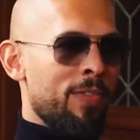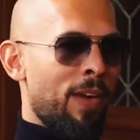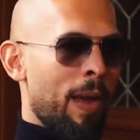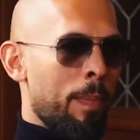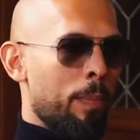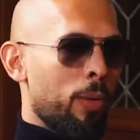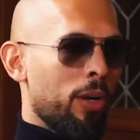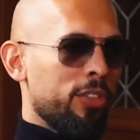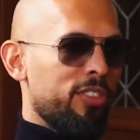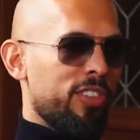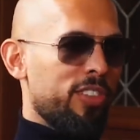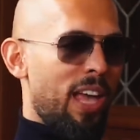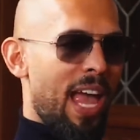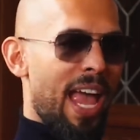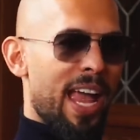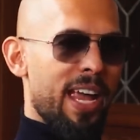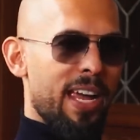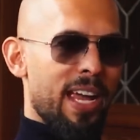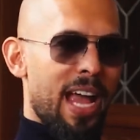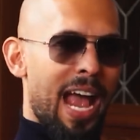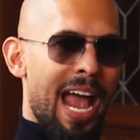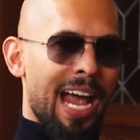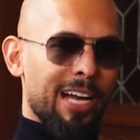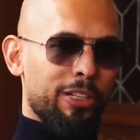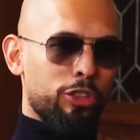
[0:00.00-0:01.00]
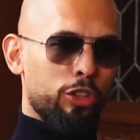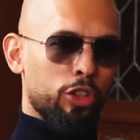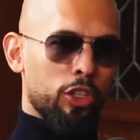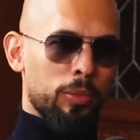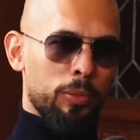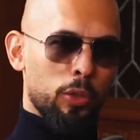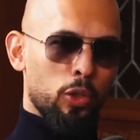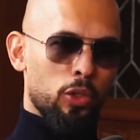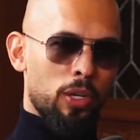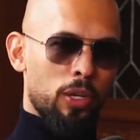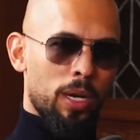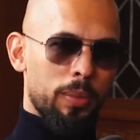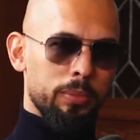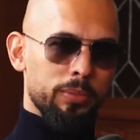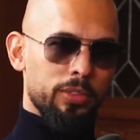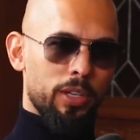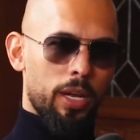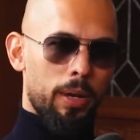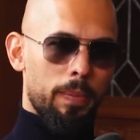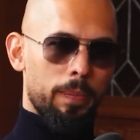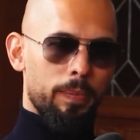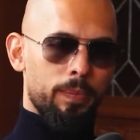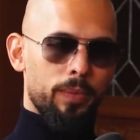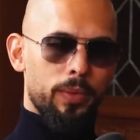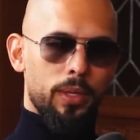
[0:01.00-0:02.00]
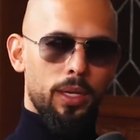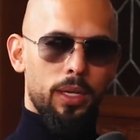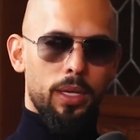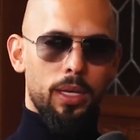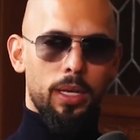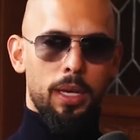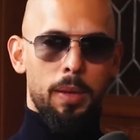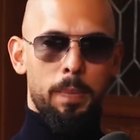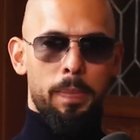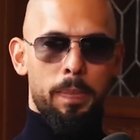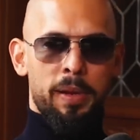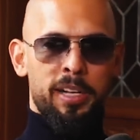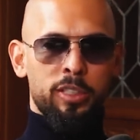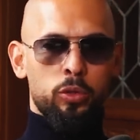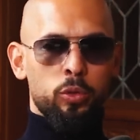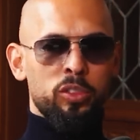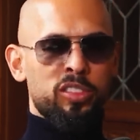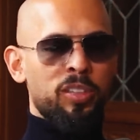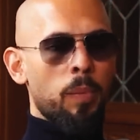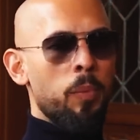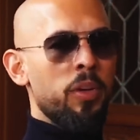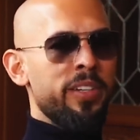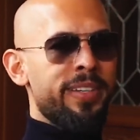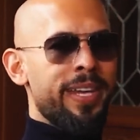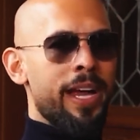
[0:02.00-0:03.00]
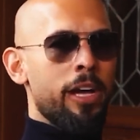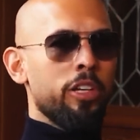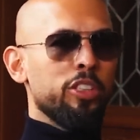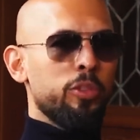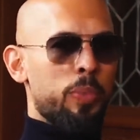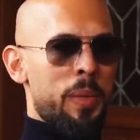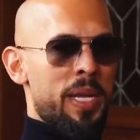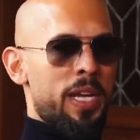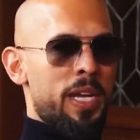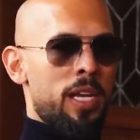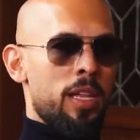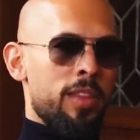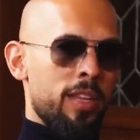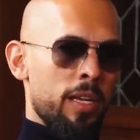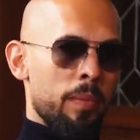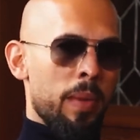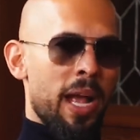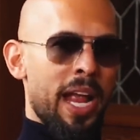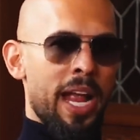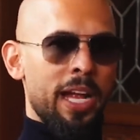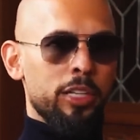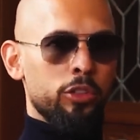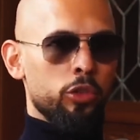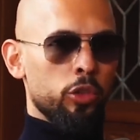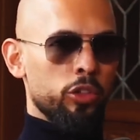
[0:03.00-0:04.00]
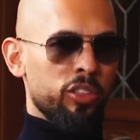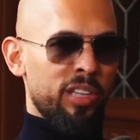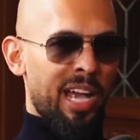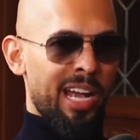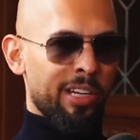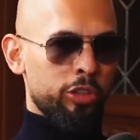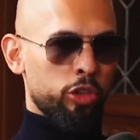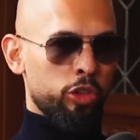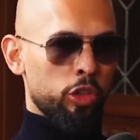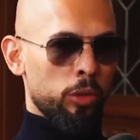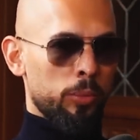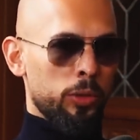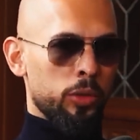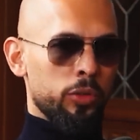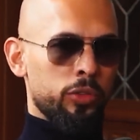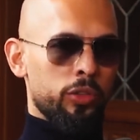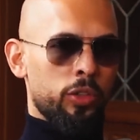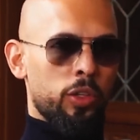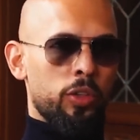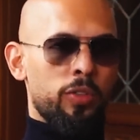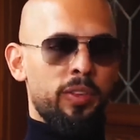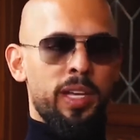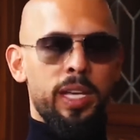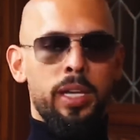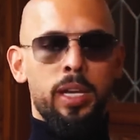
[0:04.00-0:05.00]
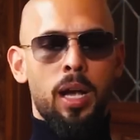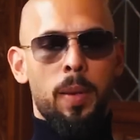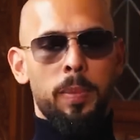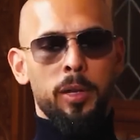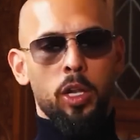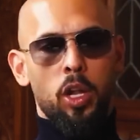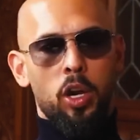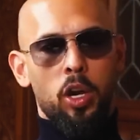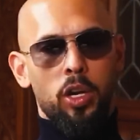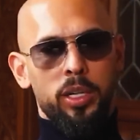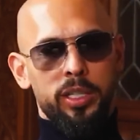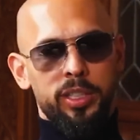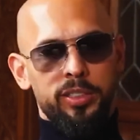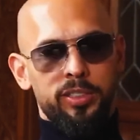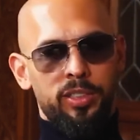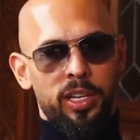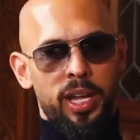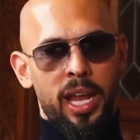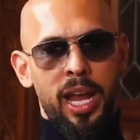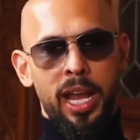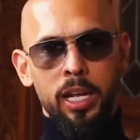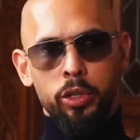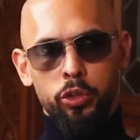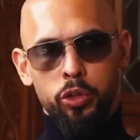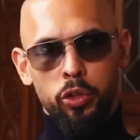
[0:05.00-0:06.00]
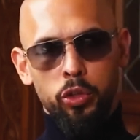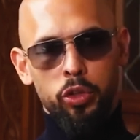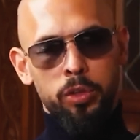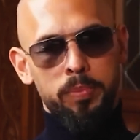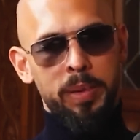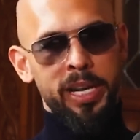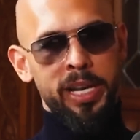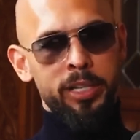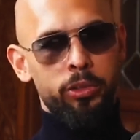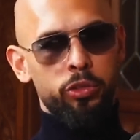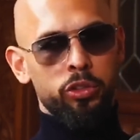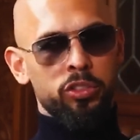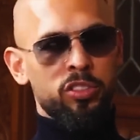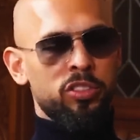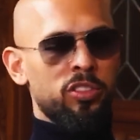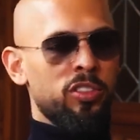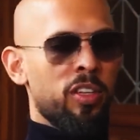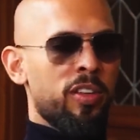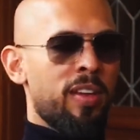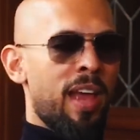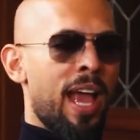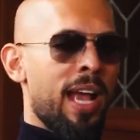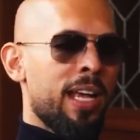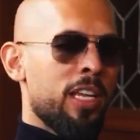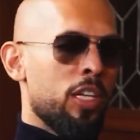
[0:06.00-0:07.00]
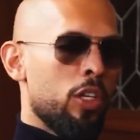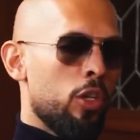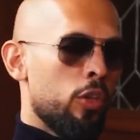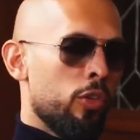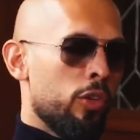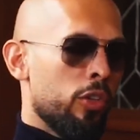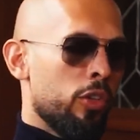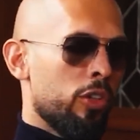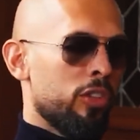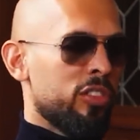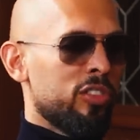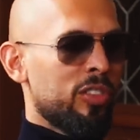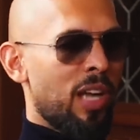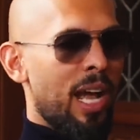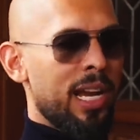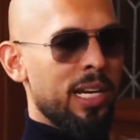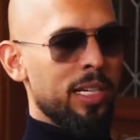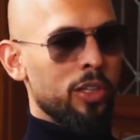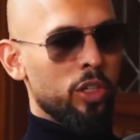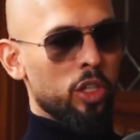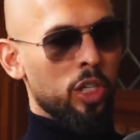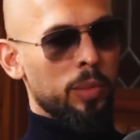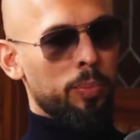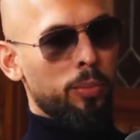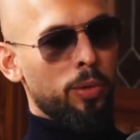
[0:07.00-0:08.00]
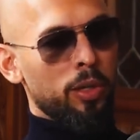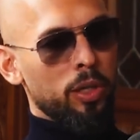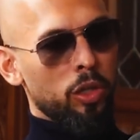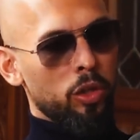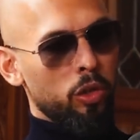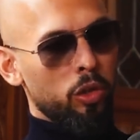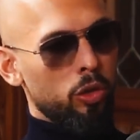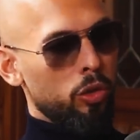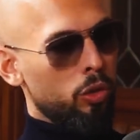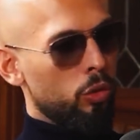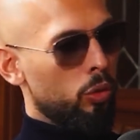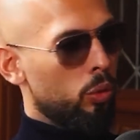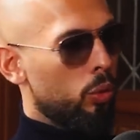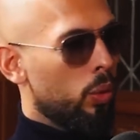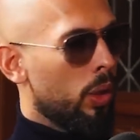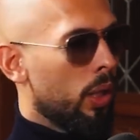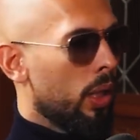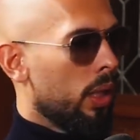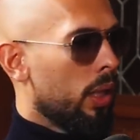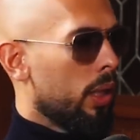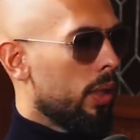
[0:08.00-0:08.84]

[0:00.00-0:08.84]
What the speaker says: if I press A, actionable comes up. Because when someone tells me anything, my answer is actionable. So if they come along and they say, Andrew, the Matrix is attacking you. They're deciding they're going to print a new